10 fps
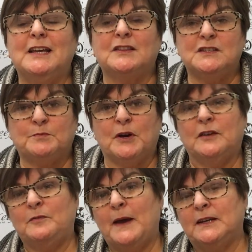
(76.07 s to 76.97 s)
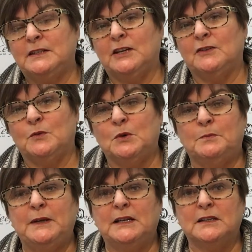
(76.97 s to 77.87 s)
the spread of bacteria would
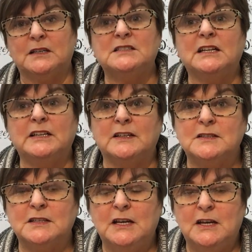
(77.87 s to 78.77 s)
be in gazillions,